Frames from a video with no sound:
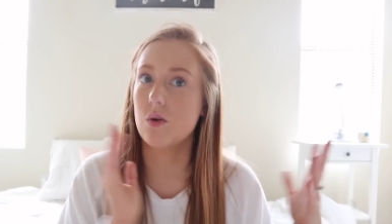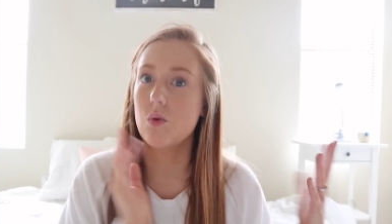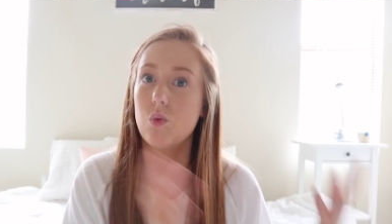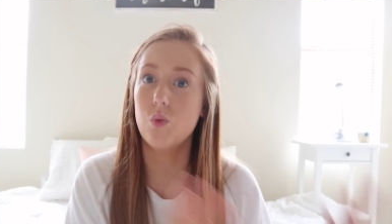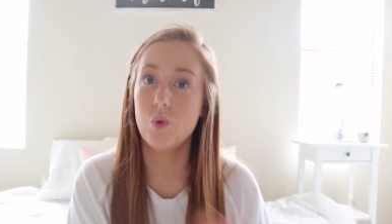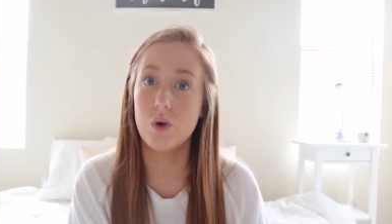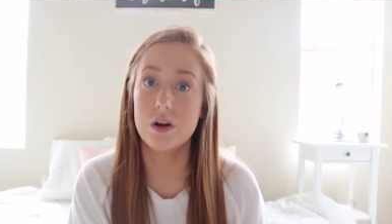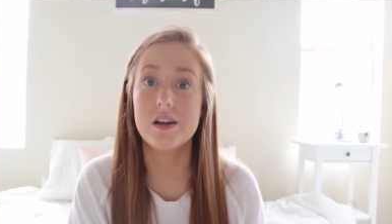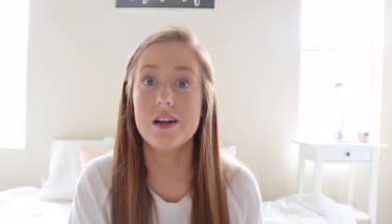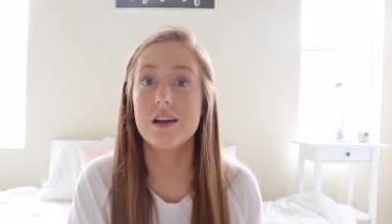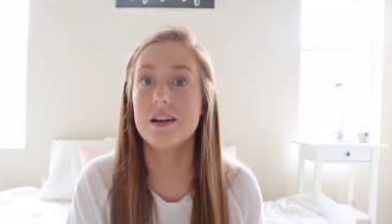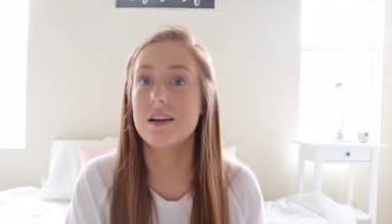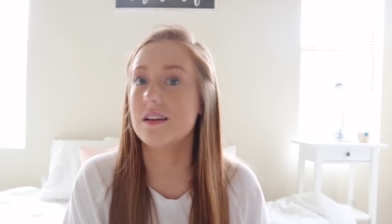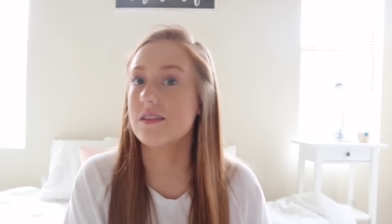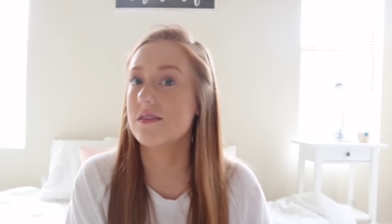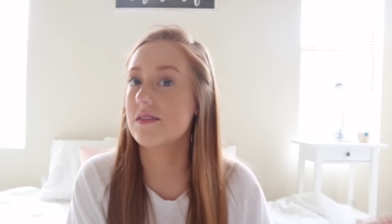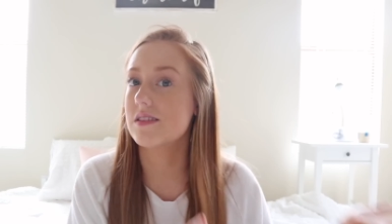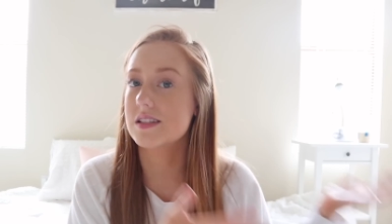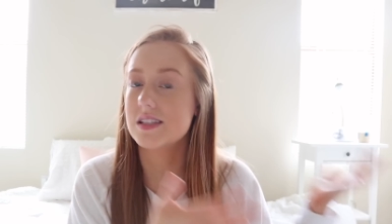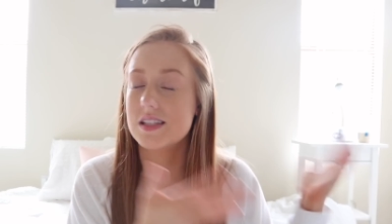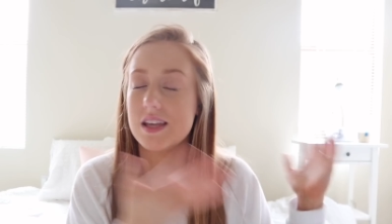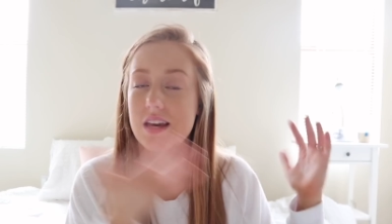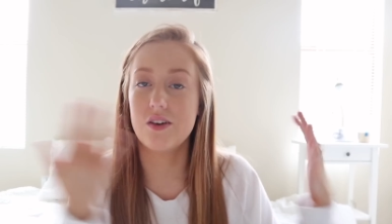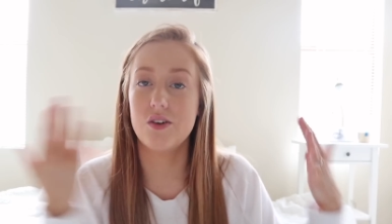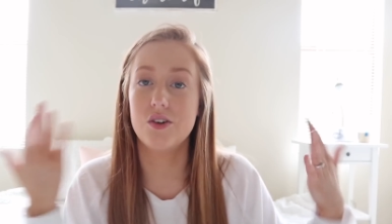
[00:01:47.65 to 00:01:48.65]
one end of the
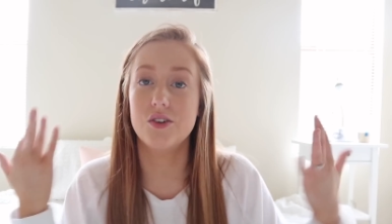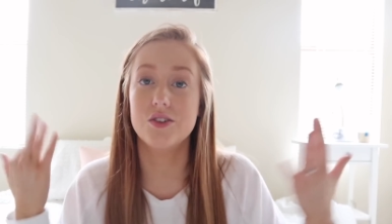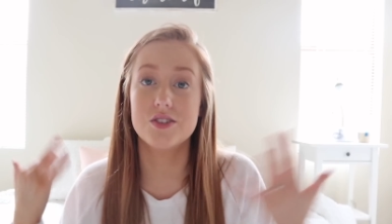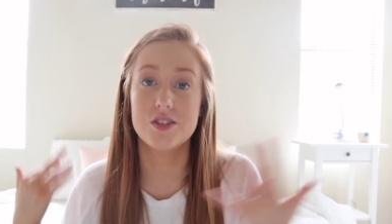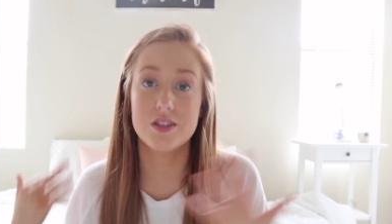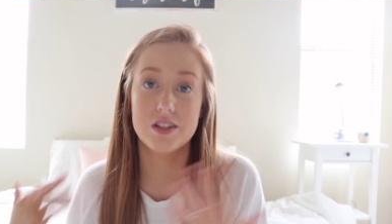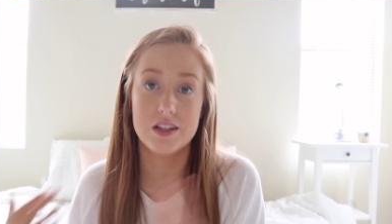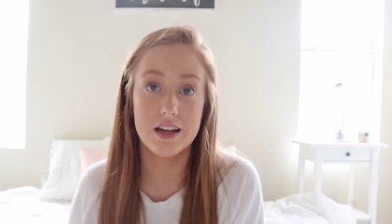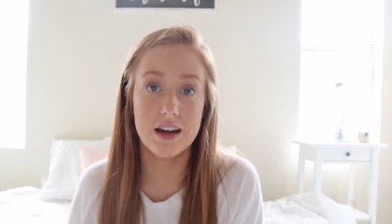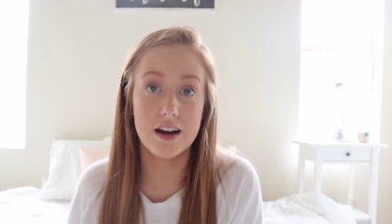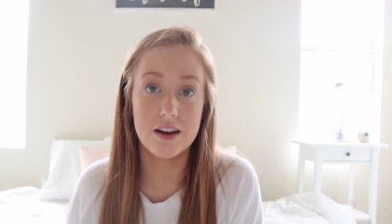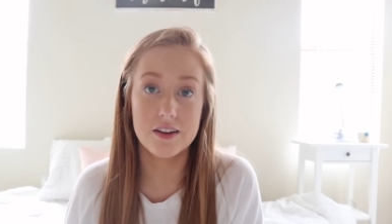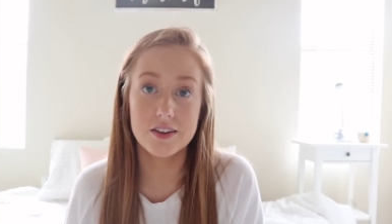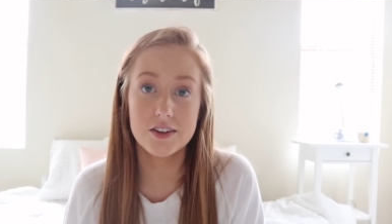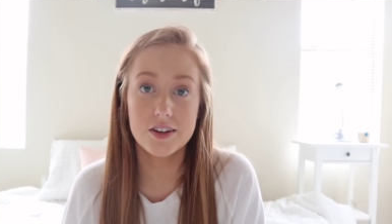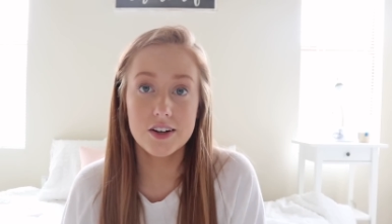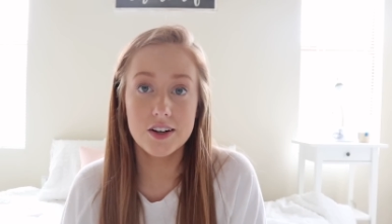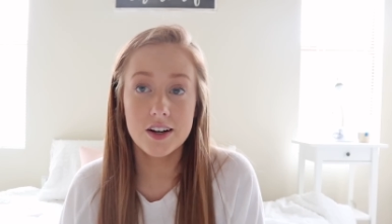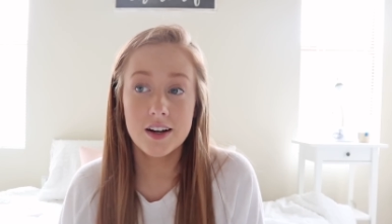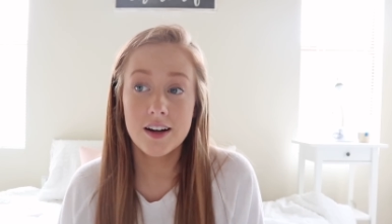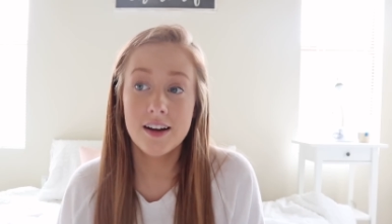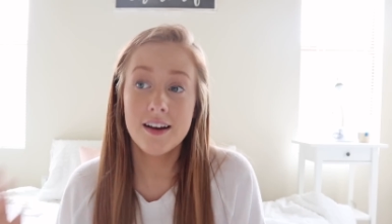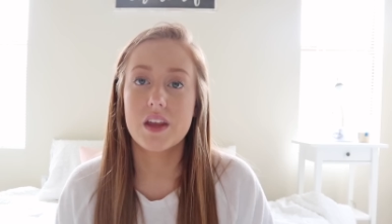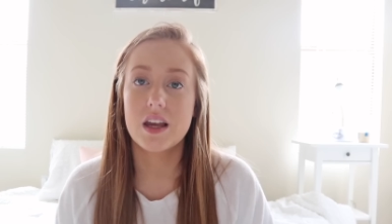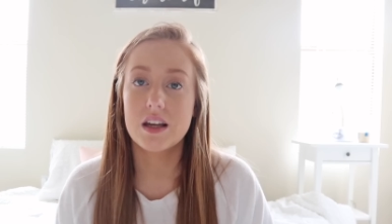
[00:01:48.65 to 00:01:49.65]
scale to the other.